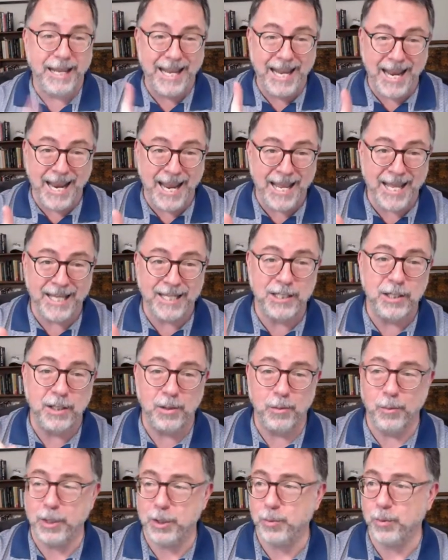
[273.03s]
And,
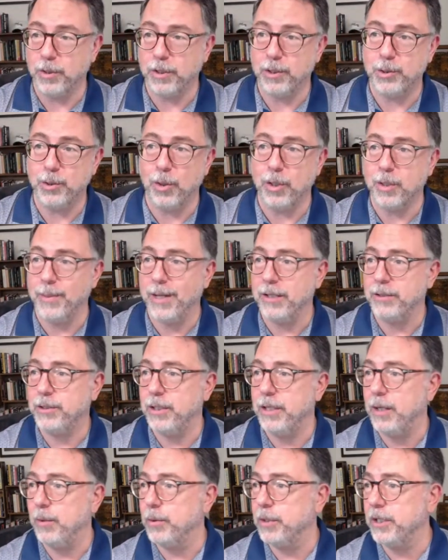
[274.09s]
which we're going to talk about
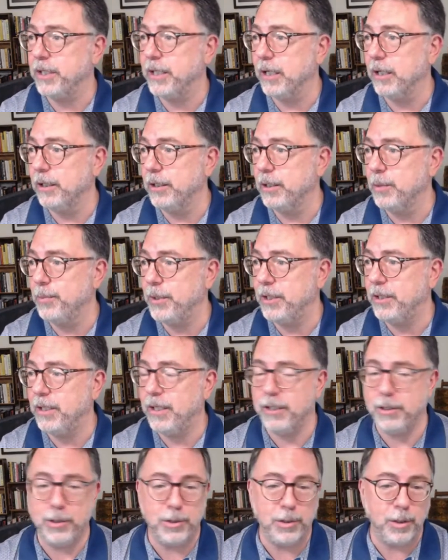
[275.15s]
today, we're going to get a little bit
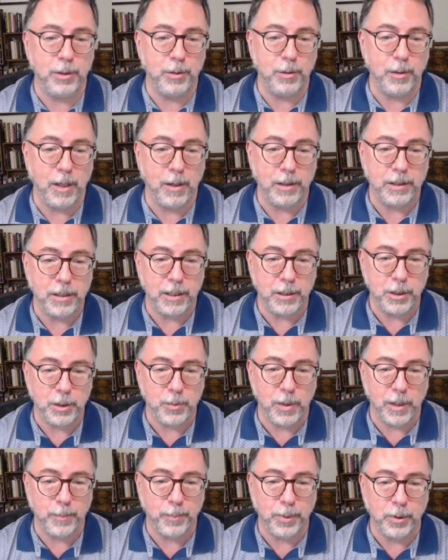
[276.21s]
into, I just
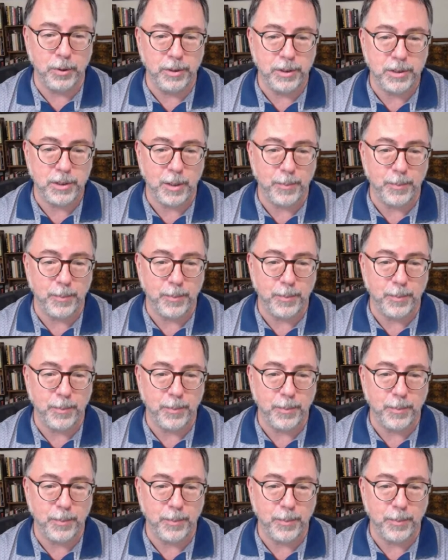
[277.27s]
want to pull this